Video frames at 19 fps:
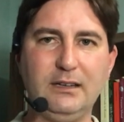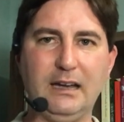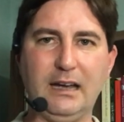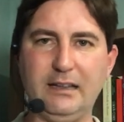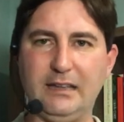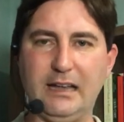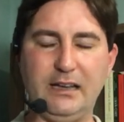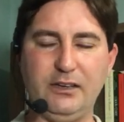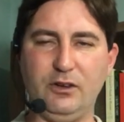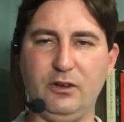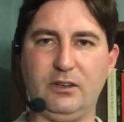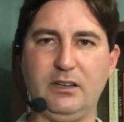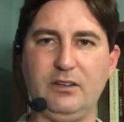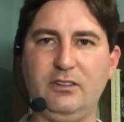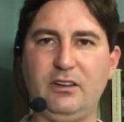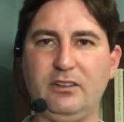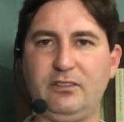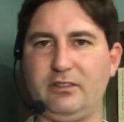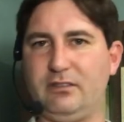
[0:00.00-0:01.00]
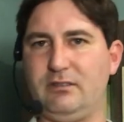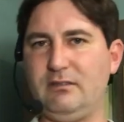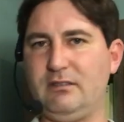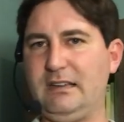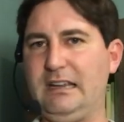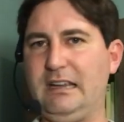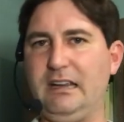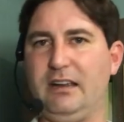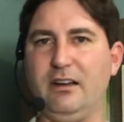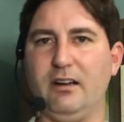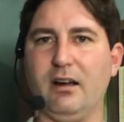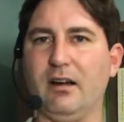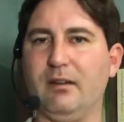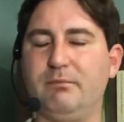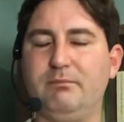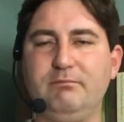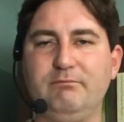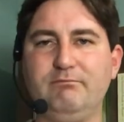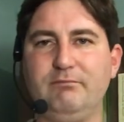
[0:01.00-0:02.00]
And then you can just
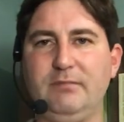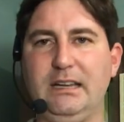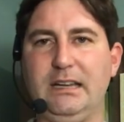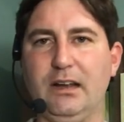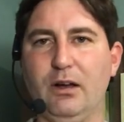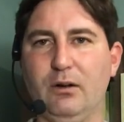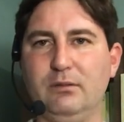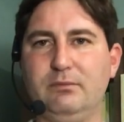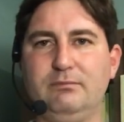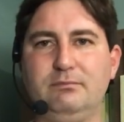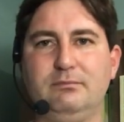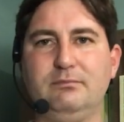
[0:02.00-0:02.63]
hear, you know,